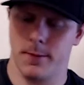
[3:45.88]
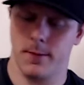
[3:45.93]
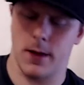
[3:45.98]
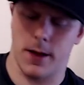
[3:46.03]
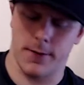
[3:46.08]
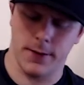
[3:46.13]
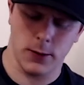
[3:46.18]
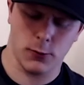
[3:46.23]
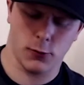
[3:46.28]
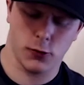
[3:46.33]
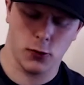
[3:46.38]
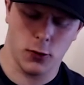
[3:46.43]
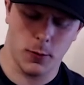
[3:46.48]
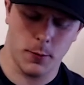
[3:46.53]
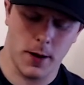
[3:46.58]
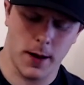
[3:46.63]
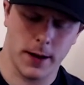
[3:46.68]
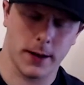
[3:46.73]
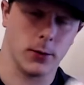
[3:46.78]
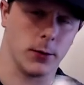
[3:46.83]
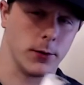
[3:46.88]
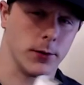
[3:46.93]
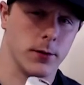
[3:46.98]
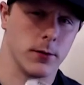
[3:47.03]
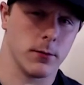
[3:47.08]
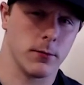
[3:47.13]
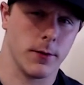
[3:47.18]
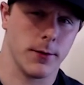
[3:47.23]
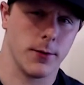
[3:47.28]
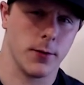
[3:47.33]
I think it was Shawn Michaels,
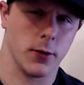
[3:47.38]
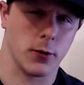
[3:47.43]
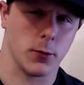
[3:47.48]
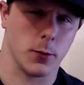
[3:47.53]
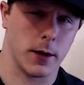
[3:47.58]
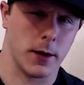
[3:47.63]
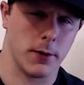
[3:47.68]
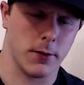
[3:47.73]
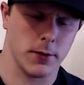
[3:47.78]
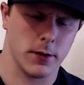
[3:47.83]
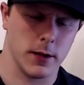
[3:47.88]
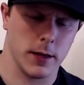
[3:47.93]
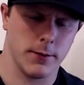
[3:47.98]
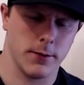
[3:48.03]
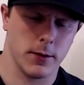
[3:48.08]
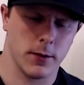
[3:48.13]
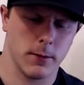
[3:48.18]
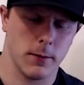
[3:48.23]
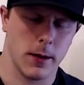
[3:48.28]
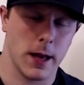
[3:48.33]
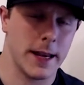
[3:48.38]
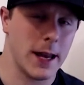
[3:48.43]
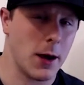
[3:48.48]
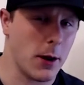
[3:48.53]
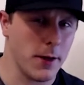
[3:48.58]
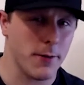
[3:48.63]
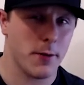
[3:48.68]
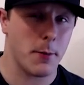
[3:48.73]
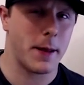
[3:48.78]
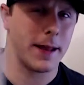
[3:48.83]
the first one I received, and now I
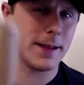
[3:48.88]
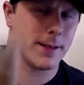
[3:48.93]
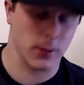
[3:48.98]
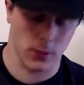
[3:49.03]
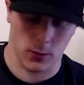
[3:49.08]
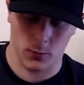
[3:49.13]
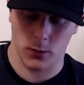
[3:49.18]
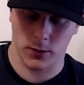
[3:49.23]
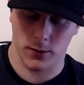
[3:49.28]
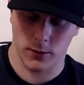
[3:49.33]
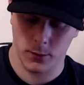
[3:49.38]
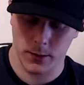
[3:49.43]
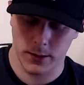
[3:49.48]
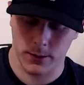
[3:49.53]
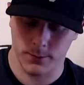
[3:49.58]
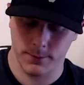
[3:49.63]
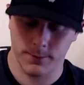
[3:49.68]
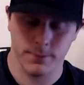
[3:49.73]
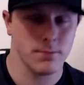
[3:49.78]
have a Pentagon one as well.